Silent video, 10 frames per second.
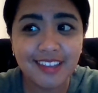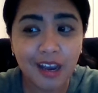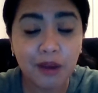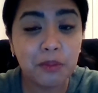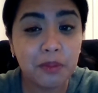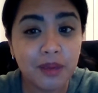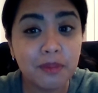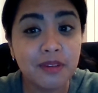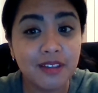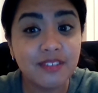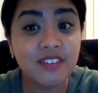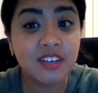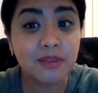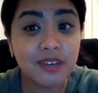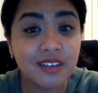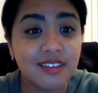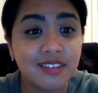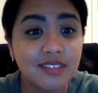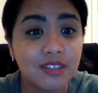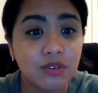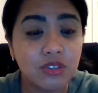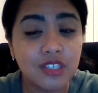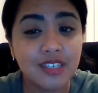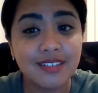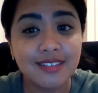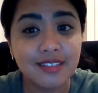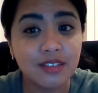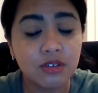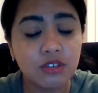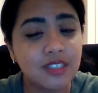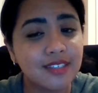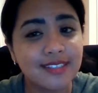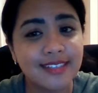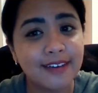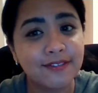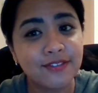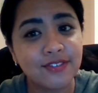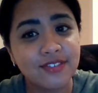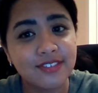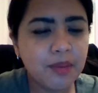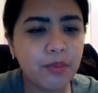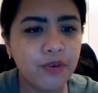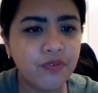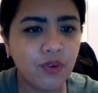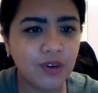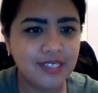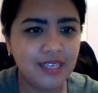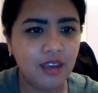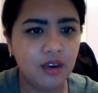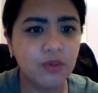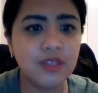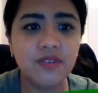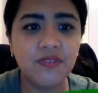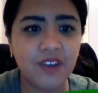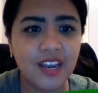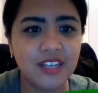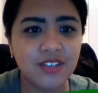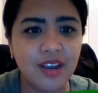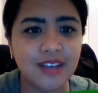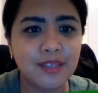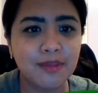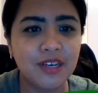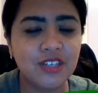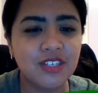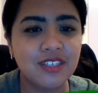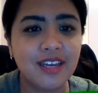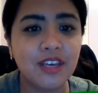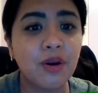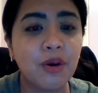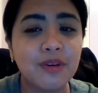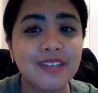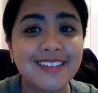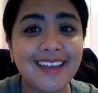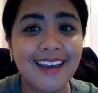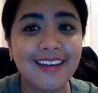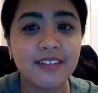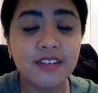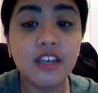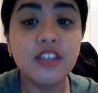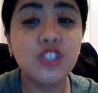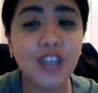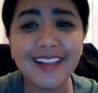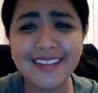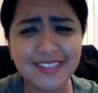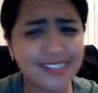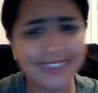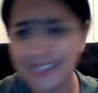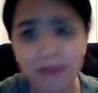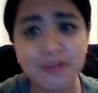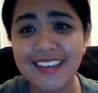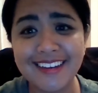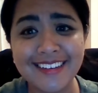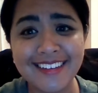I would be a believer because grilled cheese is life. Number 14. What's a phrase or exclamation that you always say? Challenge accepted.